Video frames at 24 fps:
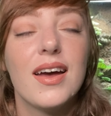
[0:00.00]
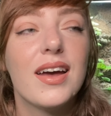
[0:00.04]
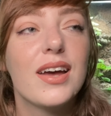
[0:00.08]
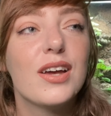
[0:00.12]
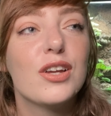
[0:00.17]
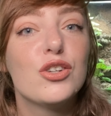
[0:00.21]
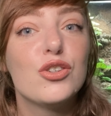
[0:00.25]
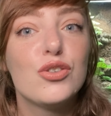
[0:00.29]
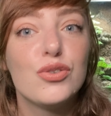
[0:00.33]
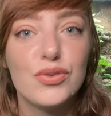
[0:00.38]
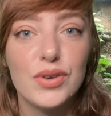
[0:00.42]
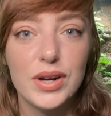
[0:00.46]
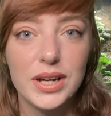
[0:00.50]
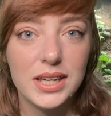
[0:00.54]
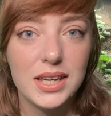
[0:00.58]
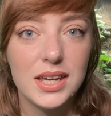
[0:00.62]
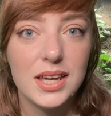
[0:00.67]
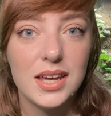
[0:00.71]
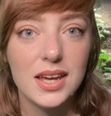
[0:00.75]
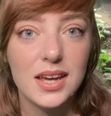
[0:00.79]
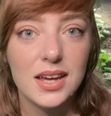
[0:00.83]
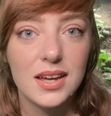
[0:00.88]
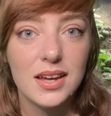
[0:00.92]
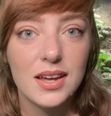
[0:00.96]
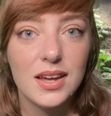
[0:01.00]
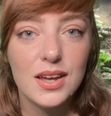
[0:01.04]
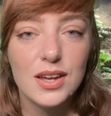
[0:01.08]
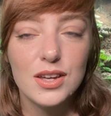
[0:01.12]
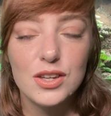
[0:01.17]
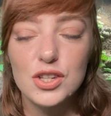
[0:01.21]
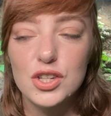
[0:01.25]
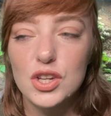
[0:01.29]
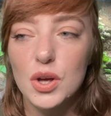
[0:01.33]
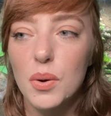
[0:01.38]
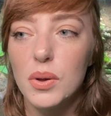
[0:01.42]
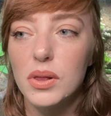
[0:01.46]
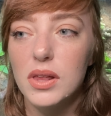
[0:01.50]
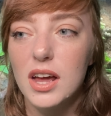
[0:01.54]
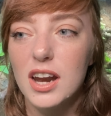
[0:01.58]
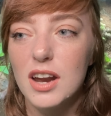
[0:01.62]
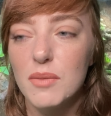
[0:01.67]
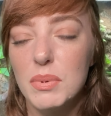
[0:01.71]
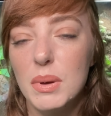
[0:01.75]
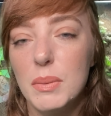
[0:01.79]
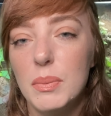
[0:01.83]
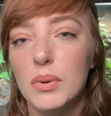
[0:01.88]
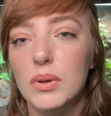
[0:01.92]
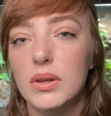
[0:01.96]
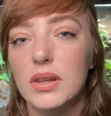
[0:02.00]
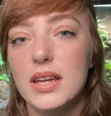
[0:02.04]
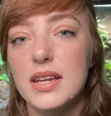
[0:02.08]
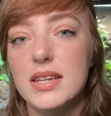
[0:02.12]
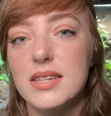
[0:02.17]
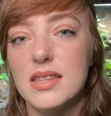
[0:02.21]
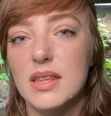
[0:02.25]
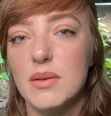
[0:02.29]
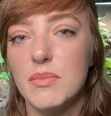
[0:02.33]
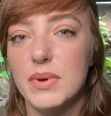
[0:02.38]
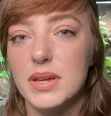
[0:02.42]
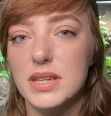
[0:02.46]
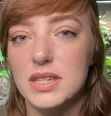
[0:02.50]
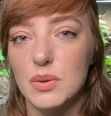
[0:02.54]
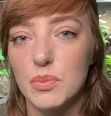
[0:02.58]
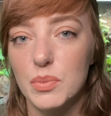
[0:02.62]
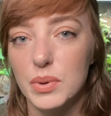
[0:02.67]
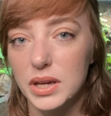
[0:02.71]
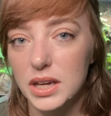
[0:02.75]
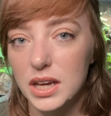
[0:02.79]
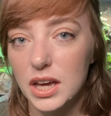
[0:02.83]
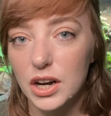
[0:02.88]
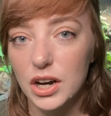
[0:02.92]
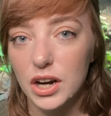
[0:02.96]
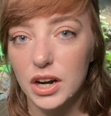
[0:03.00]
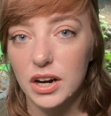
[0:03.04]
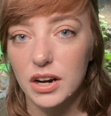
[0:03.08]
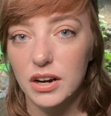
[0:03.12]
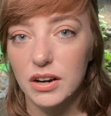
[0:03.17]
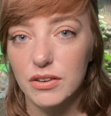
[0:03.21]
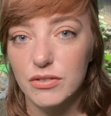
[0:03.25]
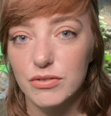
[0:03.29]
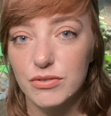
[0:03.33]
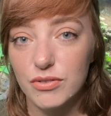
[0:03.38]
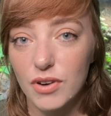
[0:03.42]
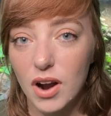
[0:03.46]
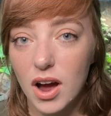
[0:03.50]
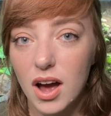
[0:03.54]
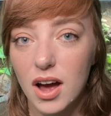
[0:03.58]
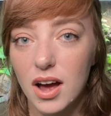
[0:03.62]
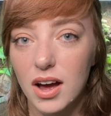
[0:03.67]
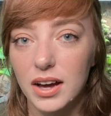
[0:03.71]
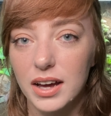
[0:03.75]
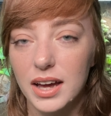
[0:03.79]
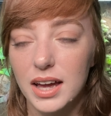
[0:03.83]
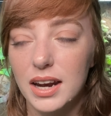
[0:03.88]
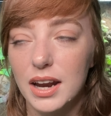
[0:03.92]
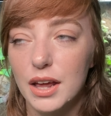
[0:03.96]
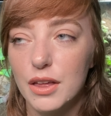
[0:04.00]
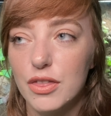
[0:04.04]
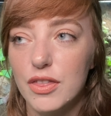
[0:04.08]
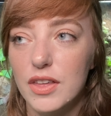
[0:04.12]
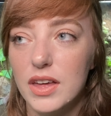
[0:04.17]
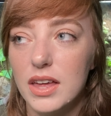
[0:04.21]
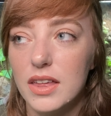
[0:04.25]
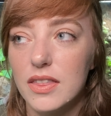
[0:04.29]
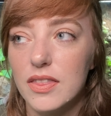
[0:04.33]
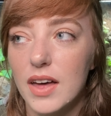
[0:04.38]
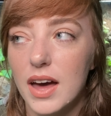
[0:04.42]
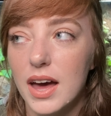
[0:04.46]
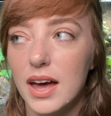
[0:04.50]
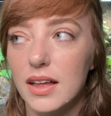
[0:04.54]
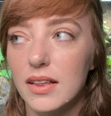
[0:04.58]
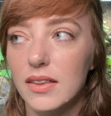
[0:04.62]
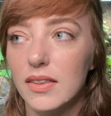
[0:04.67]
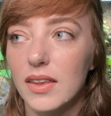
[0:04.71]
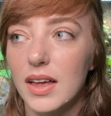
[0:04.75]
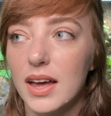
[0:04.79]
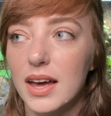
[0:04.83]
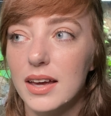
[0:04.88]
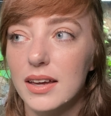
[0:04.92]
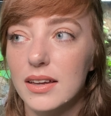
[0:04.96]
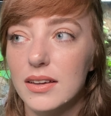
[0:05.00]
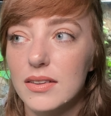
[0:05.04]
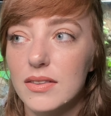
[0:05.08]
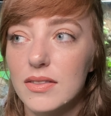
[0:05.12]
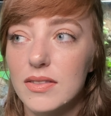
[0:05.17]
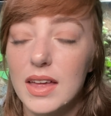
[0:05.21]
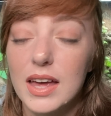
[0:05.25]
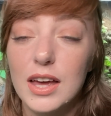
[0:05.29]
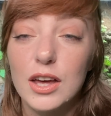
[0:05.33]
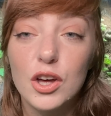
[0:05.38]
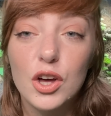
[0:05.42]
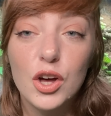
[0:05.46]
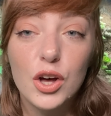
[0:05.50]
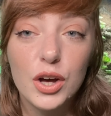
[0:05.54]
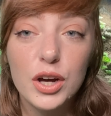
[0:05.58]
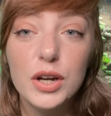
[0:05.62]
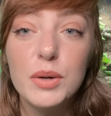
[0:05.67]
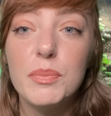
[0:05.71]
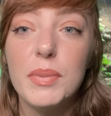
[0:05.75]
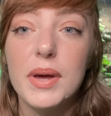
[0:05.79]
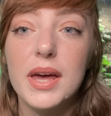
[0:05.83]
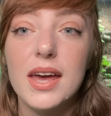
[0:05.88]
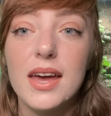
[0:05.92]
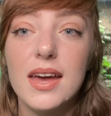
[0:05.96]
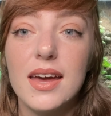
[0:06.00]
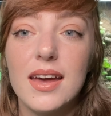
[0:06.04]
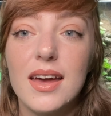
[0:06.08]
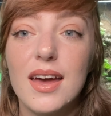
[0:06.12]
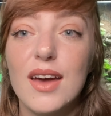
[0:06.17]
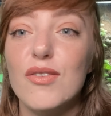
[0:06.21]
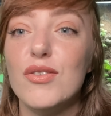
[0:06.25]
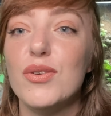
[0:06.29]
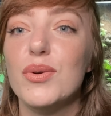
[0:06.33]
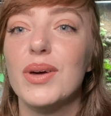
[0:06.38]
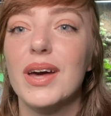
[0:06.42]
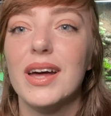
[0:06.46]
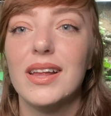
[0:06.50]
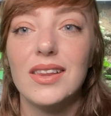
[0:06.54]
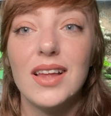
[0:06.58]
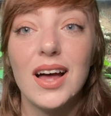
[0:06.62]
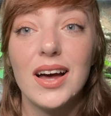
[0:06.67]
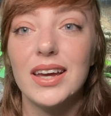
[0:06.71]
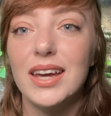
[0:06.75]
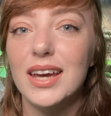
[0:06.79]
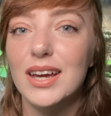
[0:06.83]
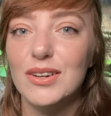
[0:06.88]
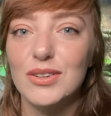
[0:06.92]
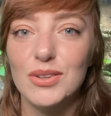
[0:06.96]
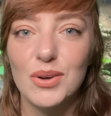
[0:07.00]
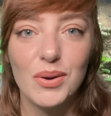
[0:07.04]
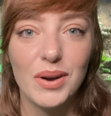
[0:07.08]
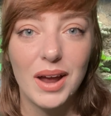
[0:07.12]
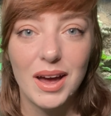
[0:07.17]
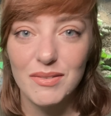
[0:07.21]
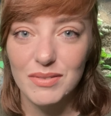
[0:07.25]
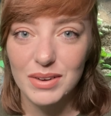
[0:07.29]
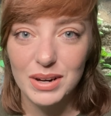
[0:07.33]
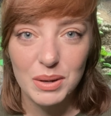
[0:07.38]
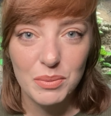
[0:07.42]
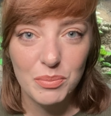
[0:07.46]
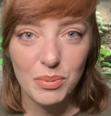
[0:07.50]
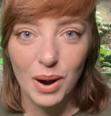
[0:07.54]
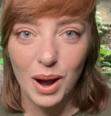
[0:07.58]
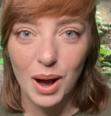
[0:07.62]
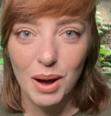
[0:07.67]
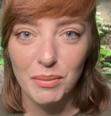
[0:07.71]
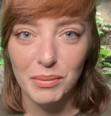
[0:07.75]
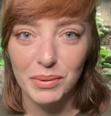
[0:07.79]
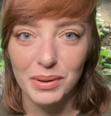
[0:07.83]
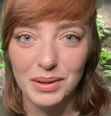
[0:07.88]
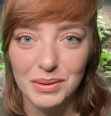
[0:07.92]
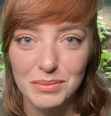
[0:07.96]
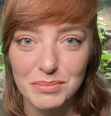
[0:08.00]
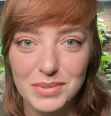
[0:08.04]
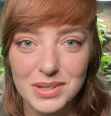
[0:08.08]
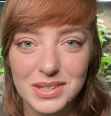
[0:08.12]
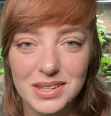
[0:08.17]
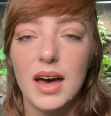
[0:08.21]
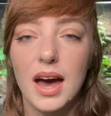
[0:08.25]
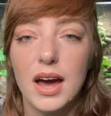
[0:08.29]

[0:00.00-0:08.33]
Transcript: tricky. So a lot of people list them as a beginner frog, and I think that like they could be if you get lucky and don't have any problems.